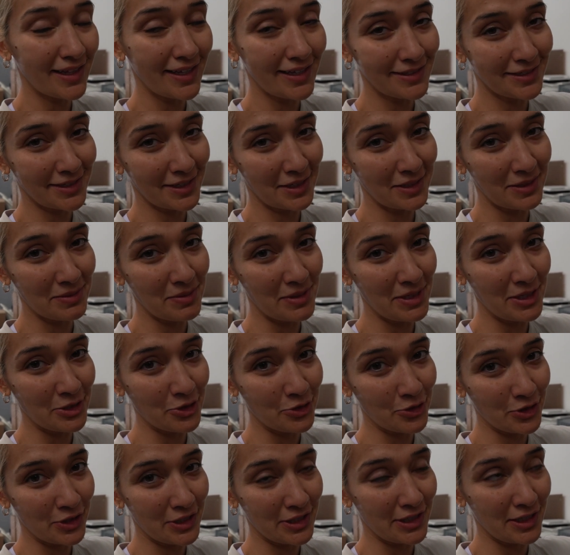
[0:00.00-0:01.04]
That's gonna be
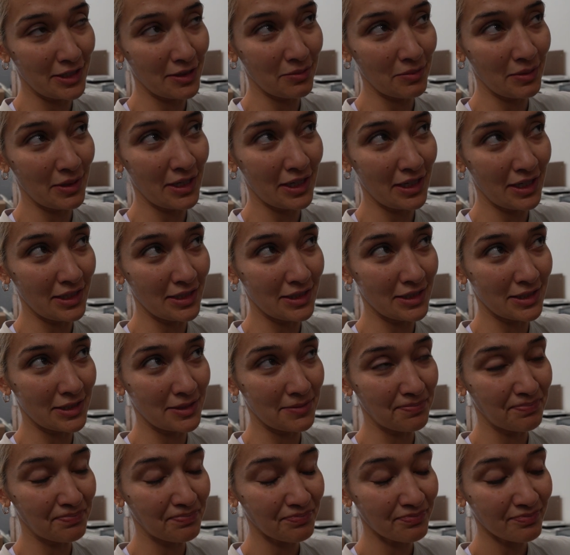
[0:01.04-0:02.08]
interesting because
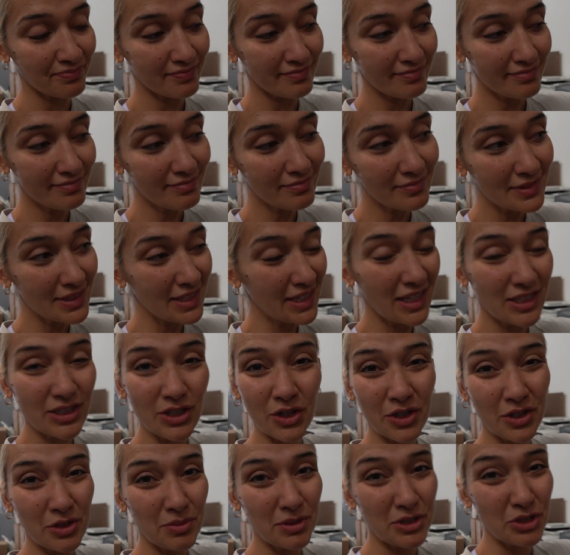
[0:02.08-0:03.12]
it's
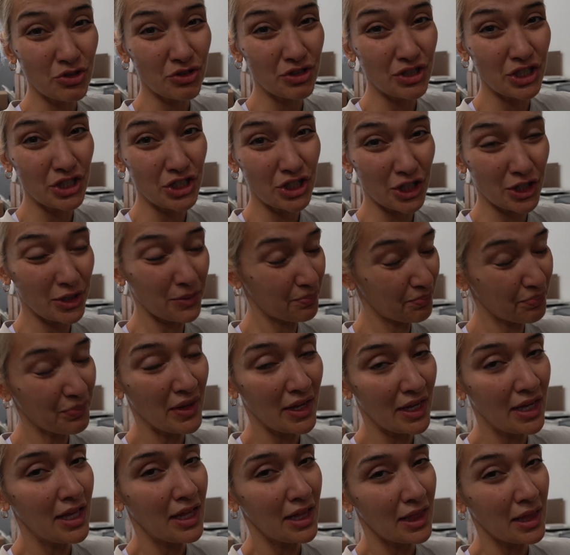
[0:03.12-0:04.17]
all gonna be strategic.
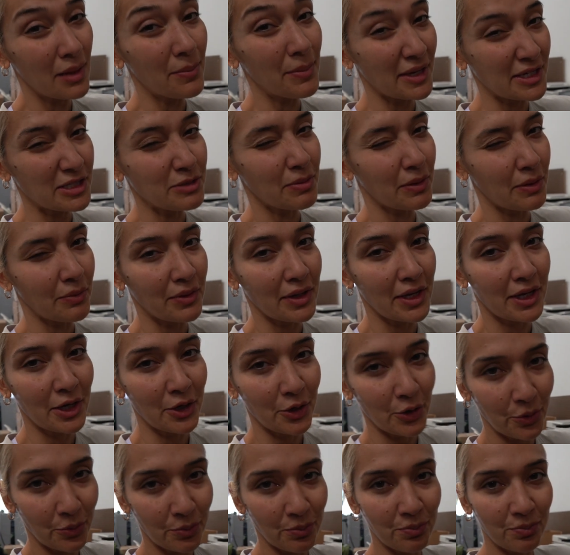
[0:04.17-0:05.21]
Let me explain when I get
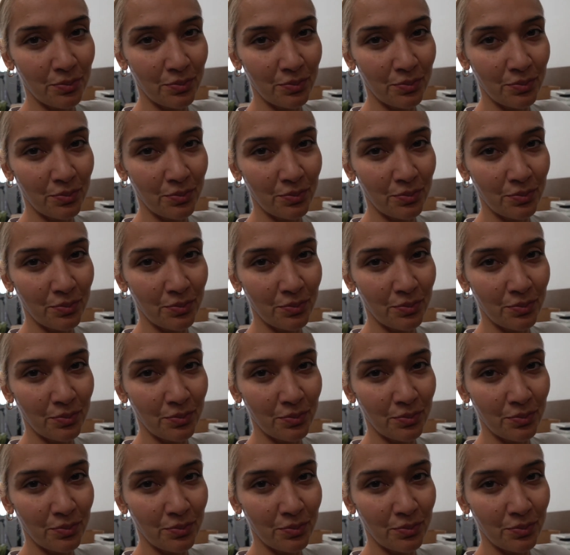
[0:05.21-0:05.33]
home.